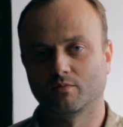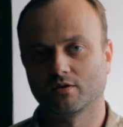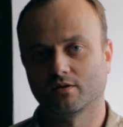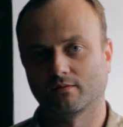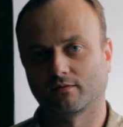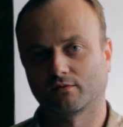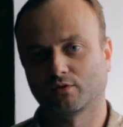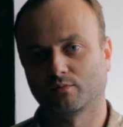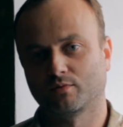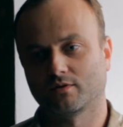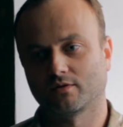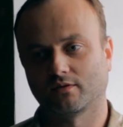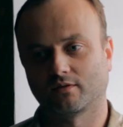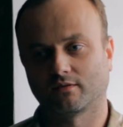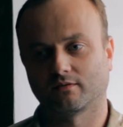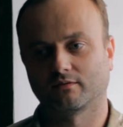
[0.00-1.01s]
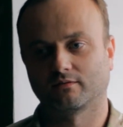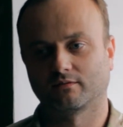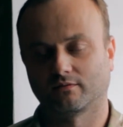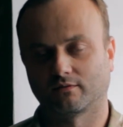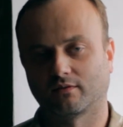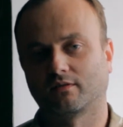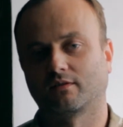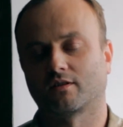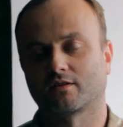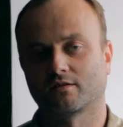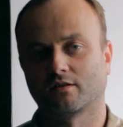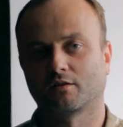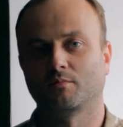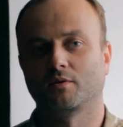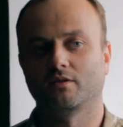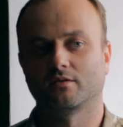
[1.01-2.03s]
Going in bus to
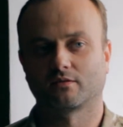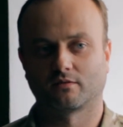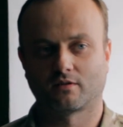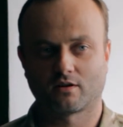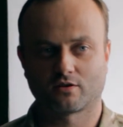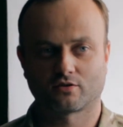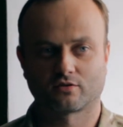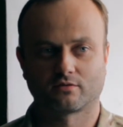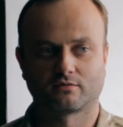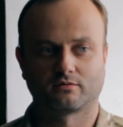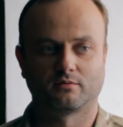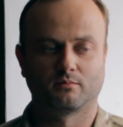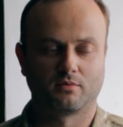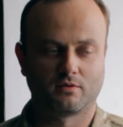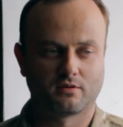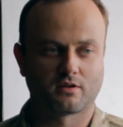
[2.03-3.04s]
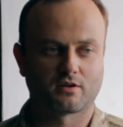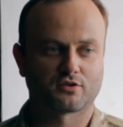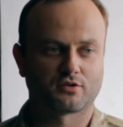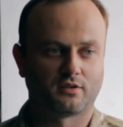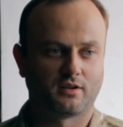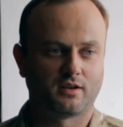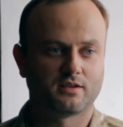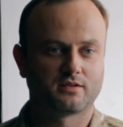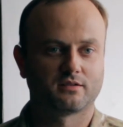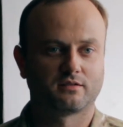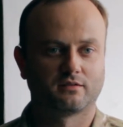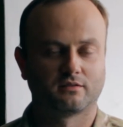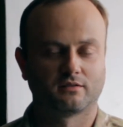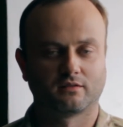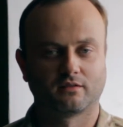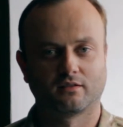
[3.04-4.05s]
Krasnoarmeysk, which is a Ukrainian
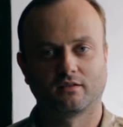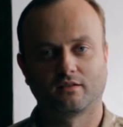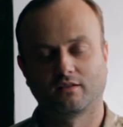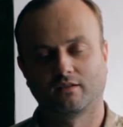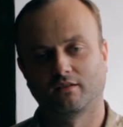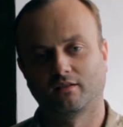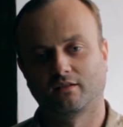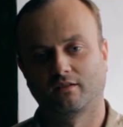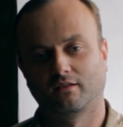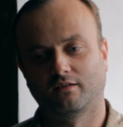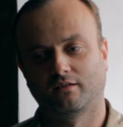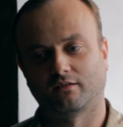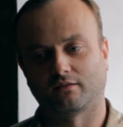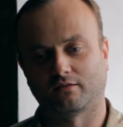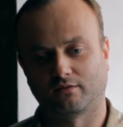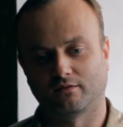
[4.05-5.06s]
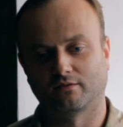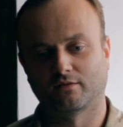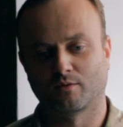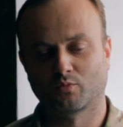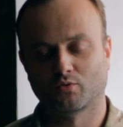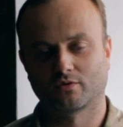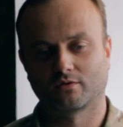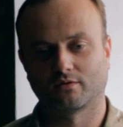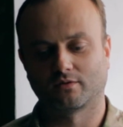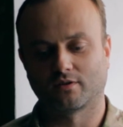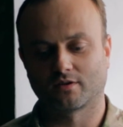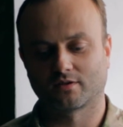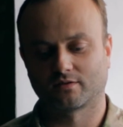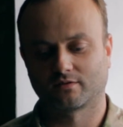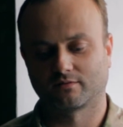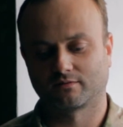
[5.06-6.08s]
territory, so our
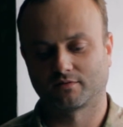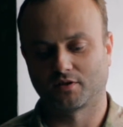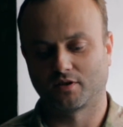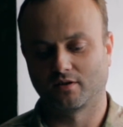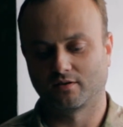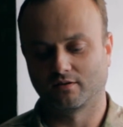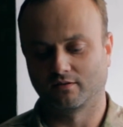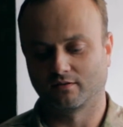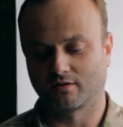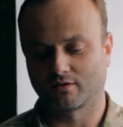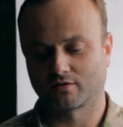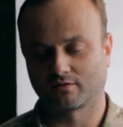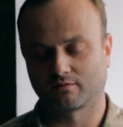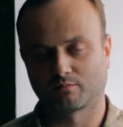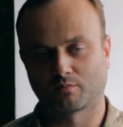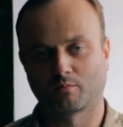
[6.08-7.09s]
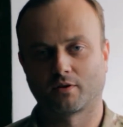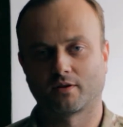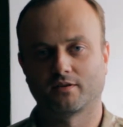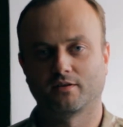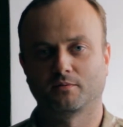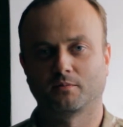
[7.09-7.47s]
comrades met us.